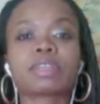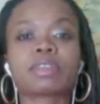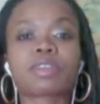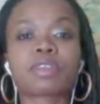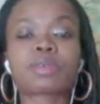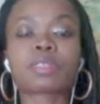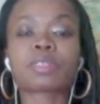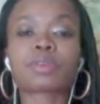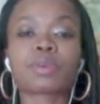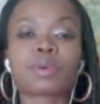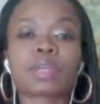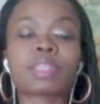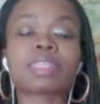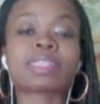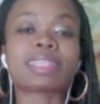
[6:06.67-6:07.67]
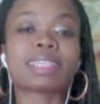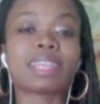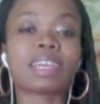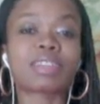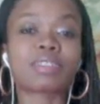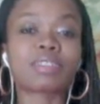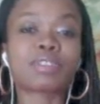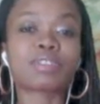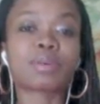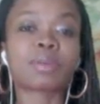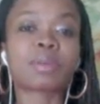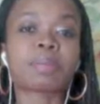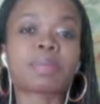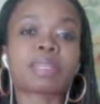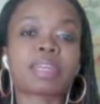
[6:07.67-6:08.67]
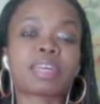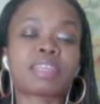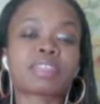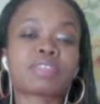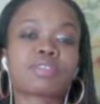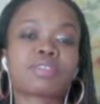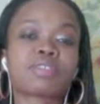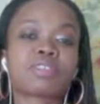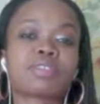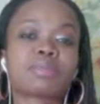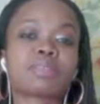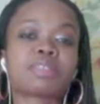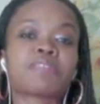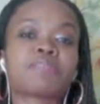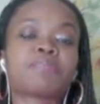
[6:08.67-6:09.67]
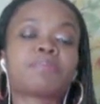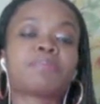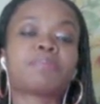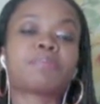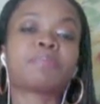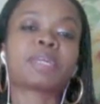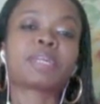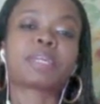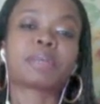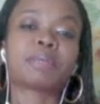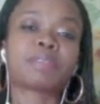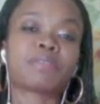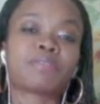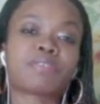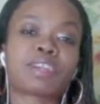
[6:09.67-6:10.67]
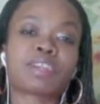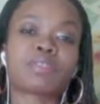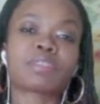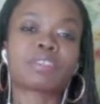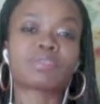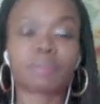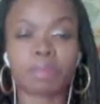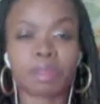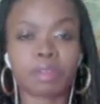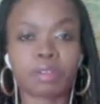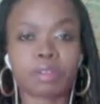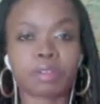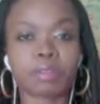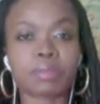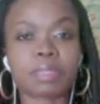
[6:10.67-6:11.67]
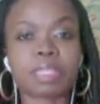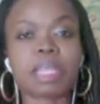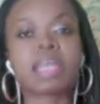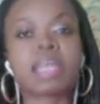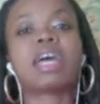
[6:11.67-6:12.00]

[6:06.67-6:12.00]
grapeseed oil is lighter, so it'll be nicer in terms of picking up the fragrance from the herbs.